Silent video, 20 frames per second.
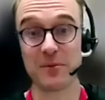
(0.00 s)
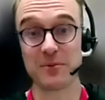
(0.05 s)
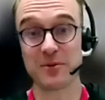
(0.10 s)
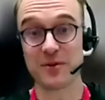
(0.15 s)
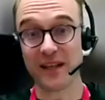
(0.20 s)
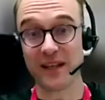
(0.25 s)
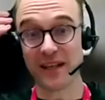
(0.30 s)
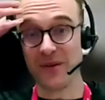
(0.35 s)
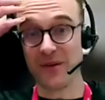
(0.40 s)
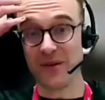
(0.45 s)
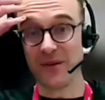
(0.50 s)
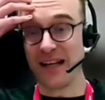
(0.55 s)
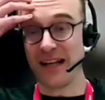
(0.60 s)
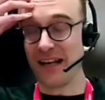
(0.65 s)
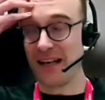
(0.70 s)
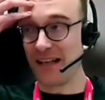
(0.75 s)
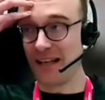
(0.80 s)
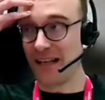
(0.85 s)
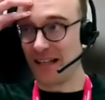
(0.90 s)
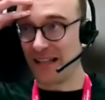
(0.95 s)
helps, thank you.
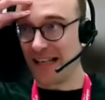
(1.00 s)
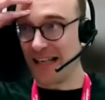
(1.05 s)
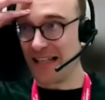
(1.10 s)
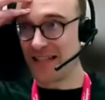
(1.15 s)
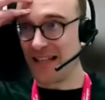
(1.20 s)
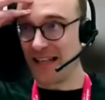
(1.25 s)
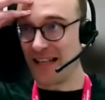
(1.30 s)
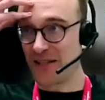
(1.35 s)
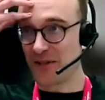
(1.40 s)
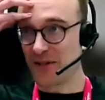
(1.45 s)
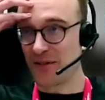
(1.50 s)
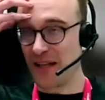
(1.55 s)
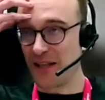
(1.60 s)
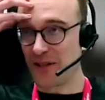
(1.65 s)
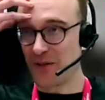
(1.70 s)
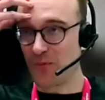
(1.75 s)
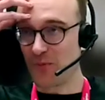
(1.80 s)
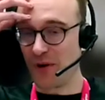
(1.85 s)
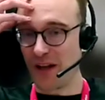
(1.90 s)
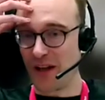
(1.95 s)
And I guess that's
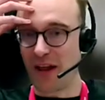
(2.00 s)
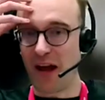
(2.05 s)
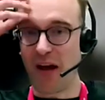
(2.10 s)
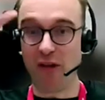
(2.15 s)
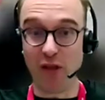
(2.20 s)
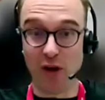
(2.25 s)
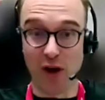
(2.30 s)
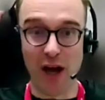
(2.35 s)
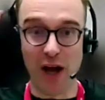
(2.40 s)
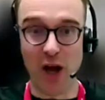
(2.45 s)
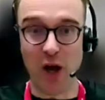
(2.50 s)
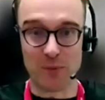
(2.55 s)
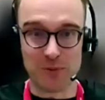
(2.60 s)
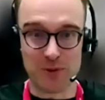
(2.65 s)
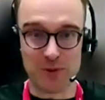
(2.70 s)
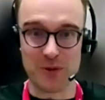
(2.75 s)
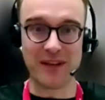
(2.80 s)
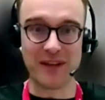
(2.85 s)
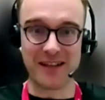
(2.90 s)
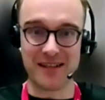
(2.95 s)
what I
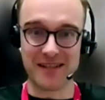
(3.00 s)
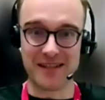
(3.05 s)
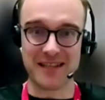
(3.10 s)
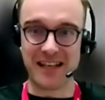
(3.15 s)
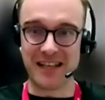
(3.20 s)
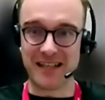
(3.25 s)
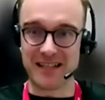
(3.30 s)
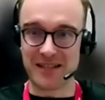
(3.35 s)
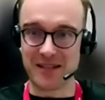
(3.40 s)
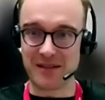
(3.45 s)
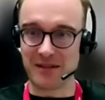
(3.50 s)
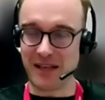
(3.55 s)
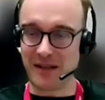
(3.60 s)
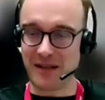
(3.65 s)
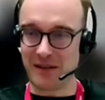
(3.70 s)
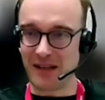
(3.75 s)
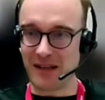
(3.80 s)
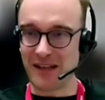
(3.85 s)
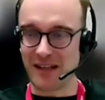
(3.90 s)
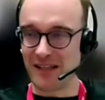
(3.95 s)
hoped you were going to say,
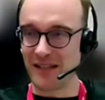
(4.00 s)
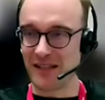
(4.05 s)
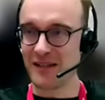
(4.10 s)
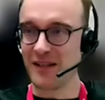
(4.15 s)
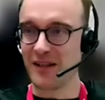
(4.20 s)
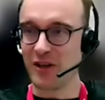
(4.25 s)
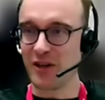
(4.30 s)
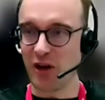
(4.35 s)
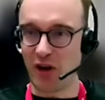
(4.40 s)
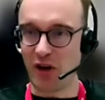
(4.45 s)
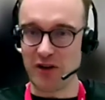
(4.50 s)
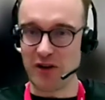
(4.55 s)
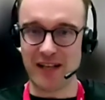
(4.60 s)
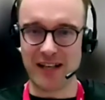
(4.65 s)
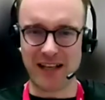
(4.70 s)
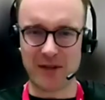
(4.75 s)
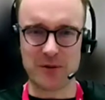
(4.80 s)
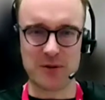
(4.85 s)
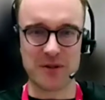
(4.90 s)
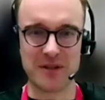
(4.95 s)
because I think coded
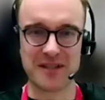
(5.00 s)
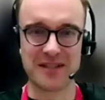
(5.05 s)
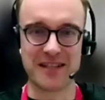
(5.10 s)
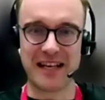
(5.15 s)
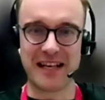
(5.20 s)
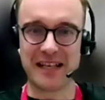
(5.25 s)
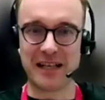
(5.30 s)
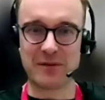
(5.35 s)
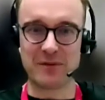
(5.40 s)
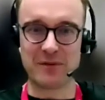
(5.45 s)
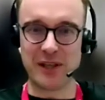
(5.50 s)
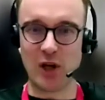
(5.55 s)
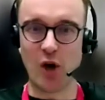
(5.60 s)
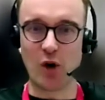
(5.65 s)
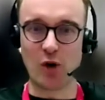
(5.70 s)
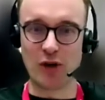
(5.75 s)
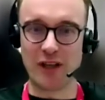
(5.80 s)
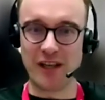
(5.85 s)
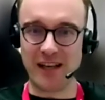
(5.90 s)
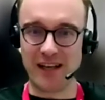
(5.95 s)
language would stand out really
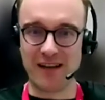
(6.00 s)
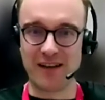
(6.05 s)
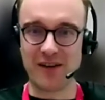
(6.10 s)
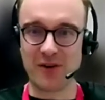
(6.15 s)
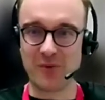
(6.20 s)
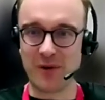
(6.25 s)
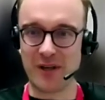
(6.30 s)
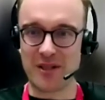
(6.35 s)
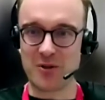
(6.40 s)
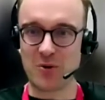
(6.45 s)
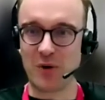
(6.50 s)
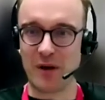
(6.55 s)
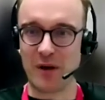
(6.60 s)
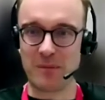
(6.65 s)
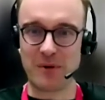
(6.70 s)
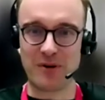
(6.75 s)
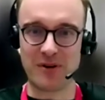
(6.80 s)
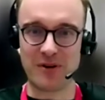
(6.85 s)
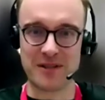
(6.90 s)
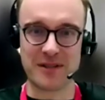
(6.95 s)
oddly and otherwise
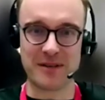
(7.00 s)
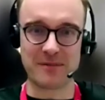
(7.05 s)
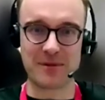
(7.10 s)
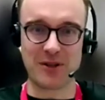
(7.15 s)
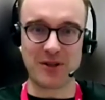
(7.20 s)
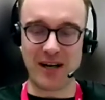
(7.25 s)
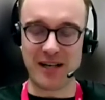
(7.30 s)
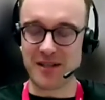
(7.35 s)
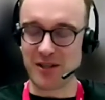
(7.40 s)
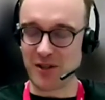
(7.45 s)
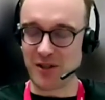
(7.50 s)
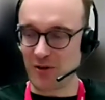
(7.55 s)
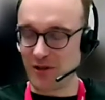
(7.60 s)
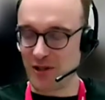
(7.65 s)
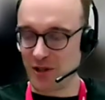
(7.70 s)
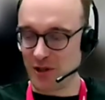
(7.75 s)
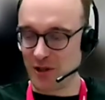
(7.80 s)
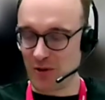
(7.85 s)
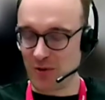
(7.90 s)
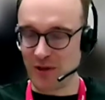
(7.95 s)
quite bureaucratic,
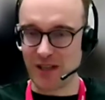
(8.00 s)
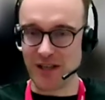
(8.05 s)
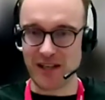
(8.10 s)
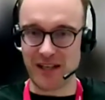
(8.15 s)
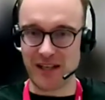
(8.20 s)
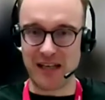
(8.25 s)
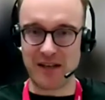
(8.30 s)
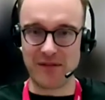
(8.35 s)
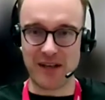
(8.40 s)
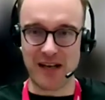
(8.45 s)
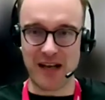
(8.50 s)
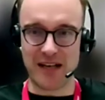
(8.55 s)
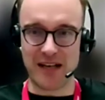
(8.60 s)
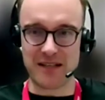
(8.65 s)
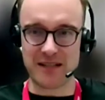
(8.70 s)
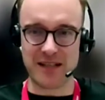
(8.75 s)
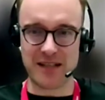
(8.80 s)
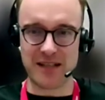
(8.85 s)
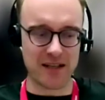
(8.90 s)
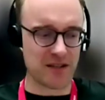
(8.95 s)
or as you call it, kind of
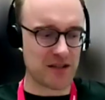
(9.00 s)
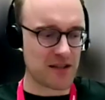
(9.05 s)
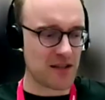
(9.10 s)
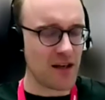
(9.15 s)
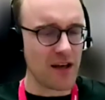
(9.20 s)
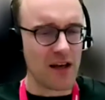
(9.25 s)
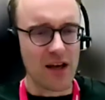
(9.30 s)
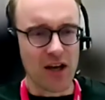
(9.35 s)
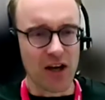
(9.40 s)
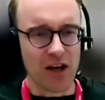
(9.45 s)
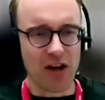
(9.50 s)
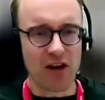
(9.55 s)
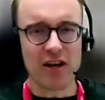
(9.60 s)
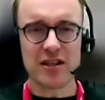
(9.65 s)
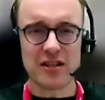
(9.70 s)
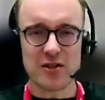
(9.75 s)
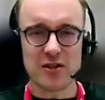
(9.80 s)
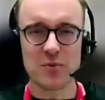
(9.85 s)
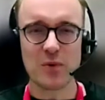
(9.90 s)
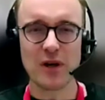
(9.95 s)
even-handed text. Can
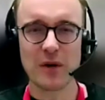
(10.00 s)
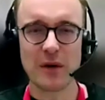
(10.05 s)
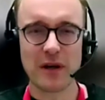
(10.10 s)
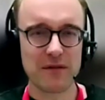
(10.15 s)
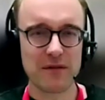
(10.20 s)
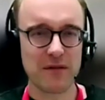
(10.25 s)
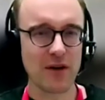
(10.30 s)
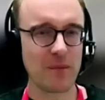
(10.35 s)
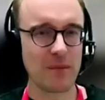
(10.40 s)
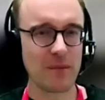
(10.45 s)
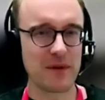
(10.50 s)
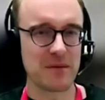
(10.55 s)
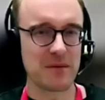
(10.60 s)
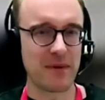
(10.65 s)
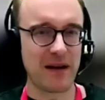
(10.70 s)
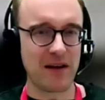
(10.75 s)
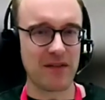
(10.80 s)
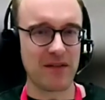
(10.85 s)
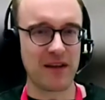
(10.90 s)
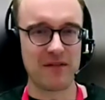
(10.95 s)
I just ask one quick follow-up that's
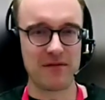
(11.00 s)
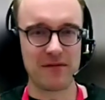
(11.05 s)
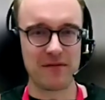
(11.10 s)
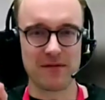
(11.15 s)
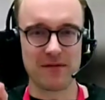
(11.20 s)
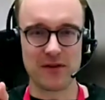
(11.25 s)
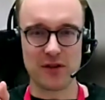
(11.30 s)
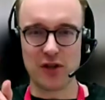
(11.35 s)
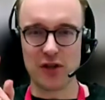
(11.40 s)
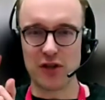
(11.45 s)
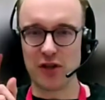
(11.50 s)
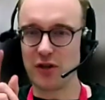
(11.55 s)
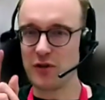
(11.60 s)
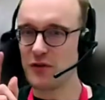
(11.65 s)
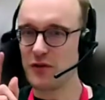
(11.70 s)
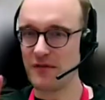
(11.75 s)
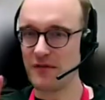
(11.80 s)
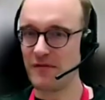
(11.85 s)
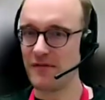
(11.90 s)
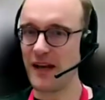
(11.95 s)
about then the
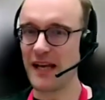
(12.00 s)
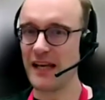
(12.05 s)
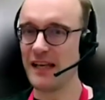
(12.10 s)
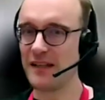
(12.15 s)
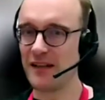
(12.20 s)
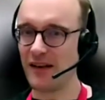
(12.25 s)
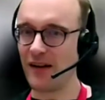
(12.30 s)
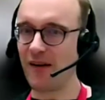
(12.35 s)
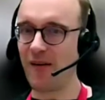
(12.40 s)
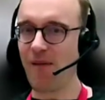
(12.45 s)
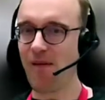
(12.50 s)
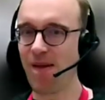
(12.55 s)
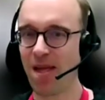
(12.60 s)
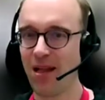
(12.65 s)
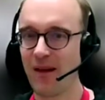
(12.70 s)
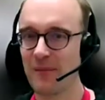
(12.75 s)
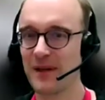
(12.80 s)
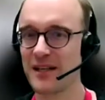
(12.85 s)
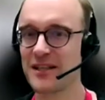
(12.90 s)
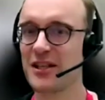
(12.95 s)
use of Veda?
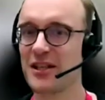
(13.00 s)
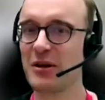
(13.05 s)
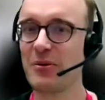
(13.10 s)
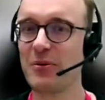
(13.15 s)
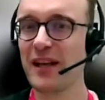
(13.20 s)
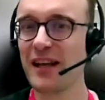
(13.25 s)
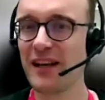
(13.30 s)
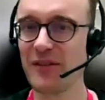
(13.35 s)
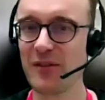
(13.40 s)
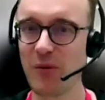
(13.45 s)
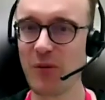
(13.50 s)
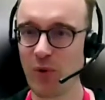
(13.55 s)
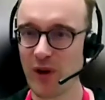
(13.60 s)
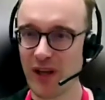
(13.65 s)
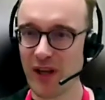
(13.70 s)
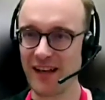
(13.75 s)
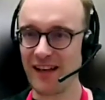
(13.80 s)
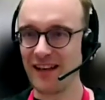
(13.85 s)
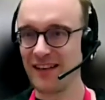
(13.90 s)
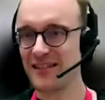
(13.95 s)
Because I don't want to get in the
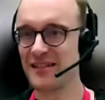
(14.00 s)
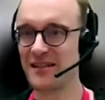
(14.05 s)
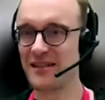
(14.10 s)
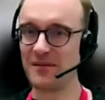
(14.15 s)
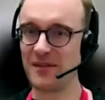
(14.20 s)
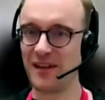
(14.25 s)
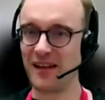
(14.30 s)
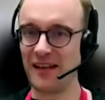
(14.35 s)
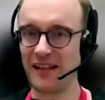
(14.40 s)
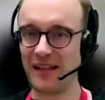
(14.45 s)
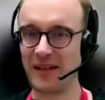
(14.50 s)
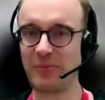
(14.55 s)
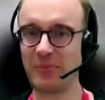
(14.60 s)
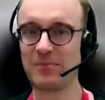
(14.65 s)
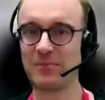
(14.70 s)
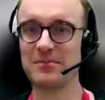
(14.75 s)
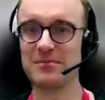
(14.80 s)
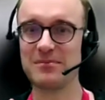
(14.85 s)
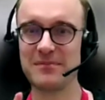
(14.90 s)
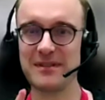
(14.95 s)
weeds of like
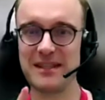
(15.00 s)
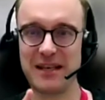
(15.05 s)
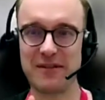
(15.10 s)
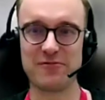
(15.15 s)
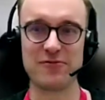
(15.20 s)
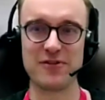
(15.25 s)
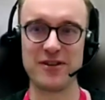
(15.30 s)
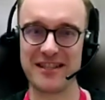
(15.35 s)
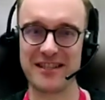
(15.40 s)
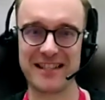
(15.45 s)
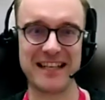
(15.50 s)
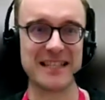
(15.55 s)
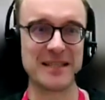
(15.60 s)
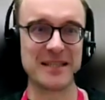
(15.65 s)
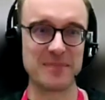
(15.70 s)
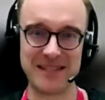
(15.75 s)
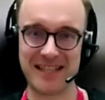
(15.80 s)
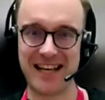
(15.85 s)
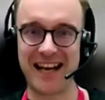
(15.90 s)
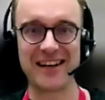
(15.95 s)
different
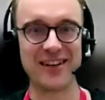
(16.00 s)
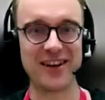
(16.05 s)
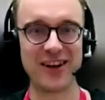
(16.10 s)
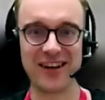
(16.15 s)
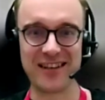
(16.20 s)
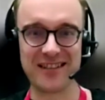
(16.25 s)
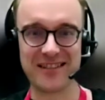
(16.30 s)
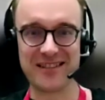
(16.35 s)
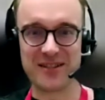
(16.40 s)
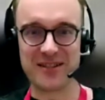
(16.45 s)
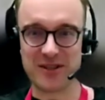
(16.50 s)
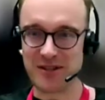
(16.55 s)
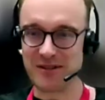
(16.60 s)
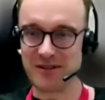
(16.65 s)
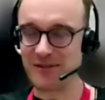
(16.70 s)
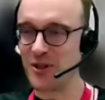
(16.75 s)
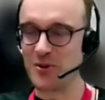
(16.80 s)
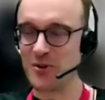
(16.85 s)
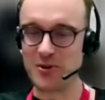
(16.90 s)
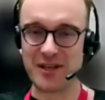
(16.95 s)
sentiment analyzers
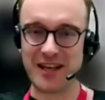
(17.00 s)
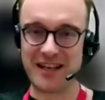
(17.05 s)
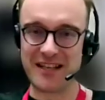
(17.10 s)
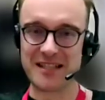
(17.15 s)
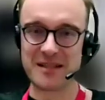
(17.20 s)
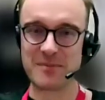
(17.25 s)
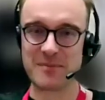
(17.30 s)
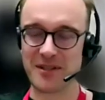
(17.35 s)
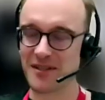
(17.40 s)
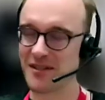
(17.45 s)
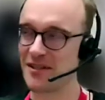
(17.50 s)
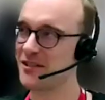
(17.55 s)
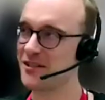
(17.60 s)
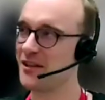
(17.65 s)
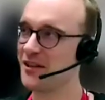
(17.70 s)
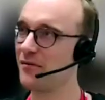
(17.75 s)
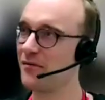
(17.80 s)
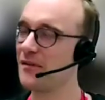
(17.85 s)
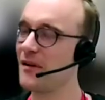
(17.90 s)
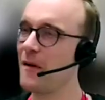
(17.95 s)
and whose sentiment and
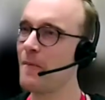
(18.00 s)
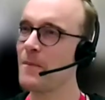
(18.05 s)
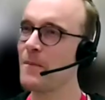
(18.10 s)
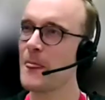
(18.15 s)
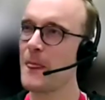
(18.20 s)
stuff.